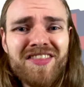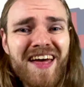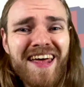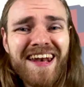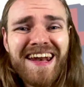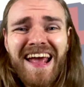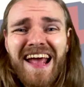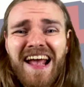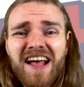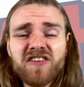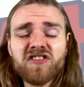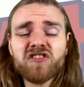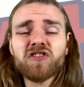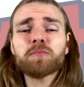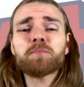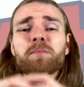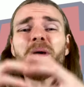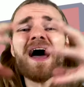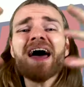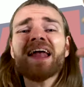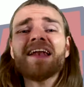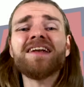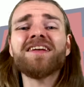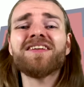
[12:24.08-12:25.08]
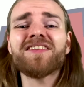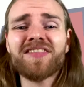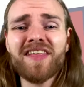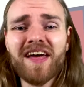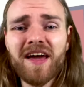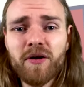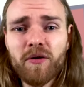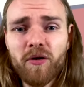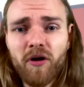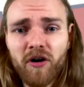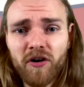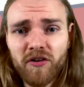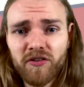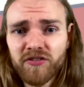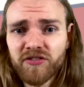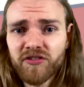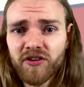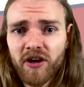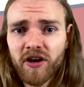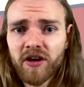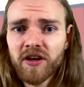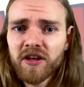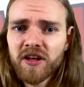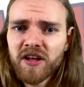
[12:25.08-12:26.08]
then expand their
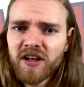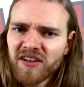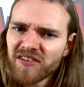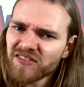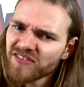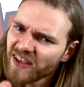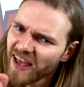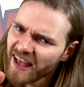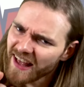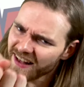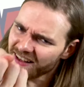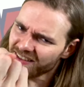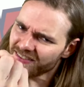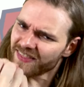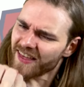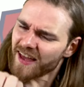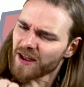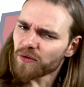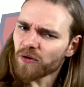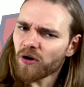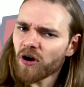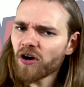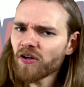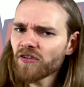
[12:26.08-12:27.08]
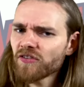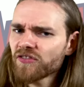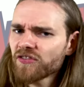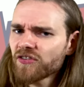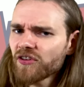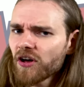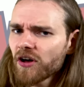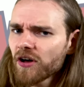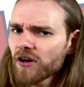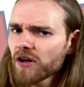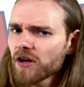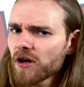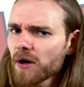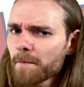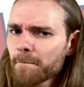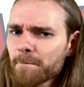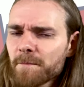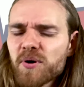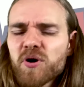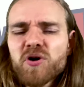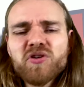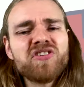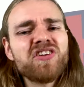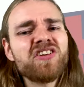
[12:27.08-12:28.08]
answer. Take their answer,
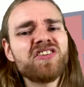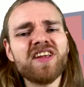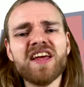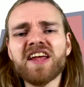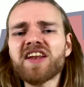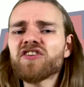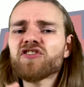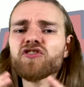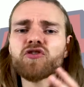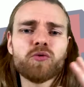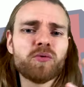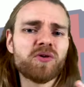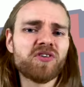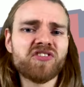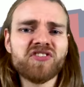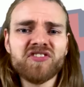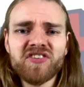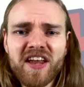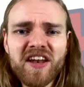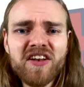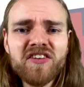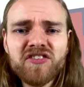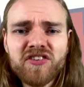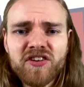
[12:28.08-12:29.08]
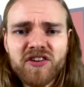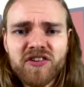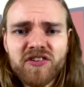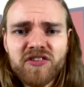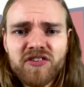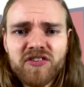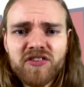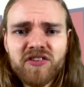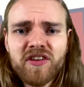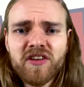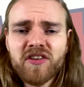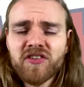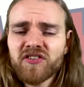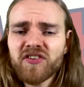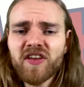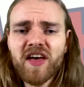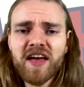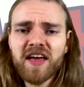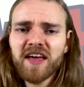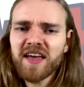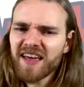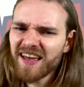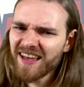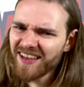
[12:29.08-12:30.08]
put it into a sentence,
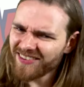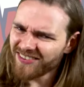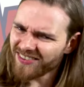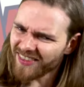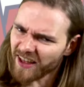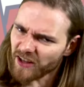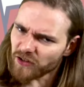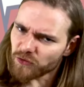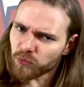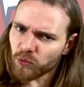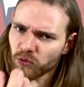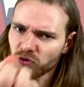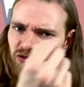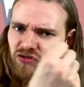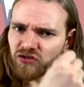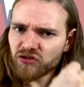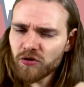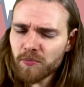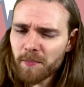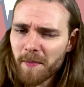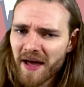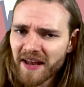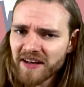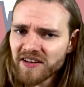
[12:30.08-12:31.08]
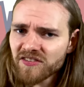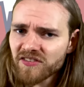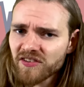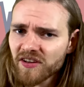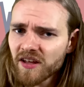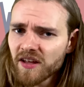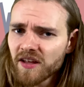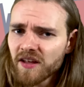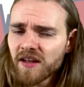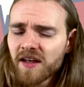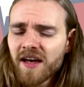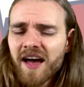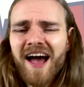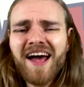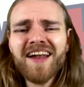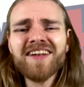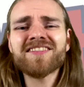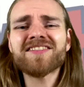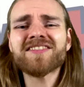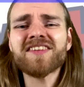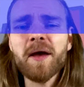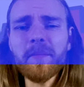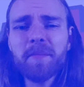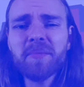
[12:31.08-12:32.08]
say, is that what you meant?
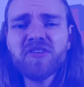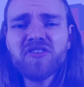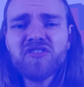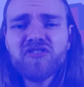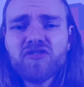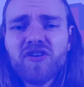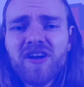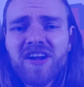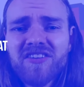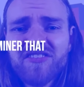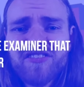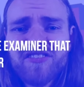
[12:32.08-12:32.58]
And demonstrate